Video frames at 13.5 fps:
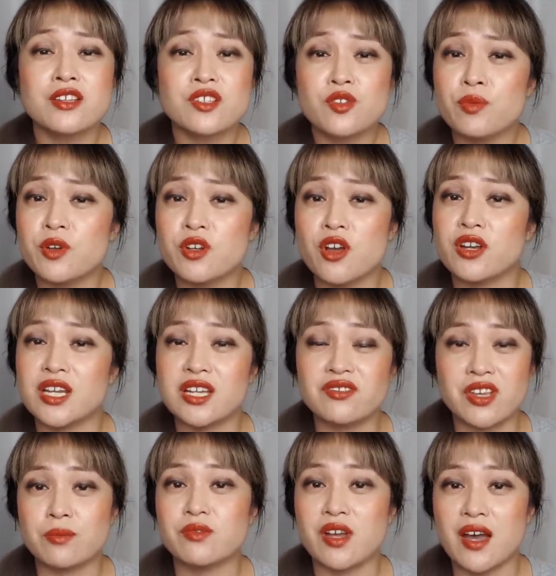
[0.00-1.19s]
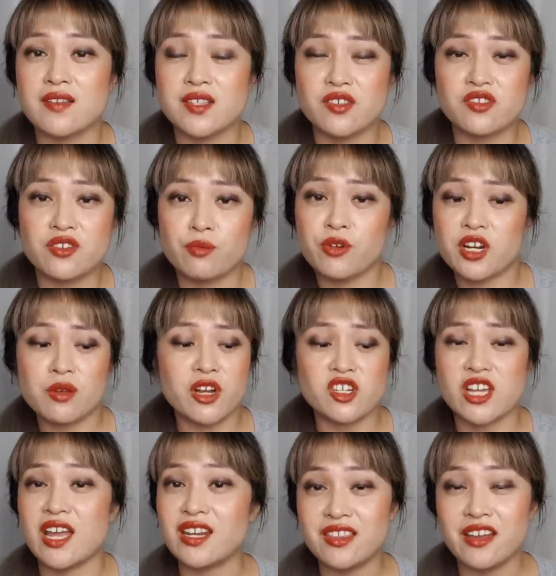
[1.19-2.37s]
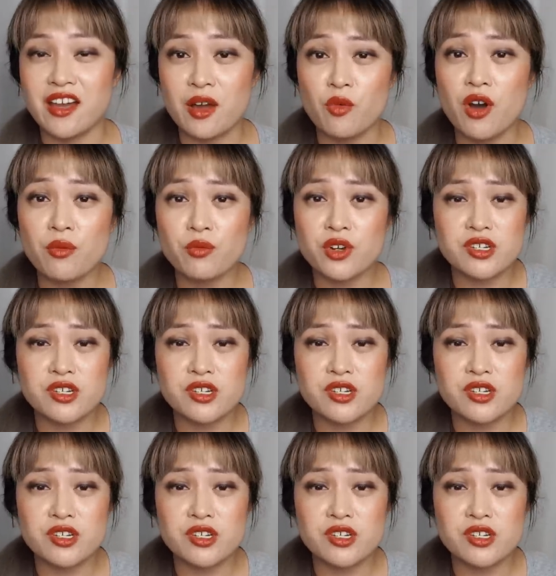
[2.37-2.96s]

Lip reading: super nerdy deep dives into pretty much anything I want,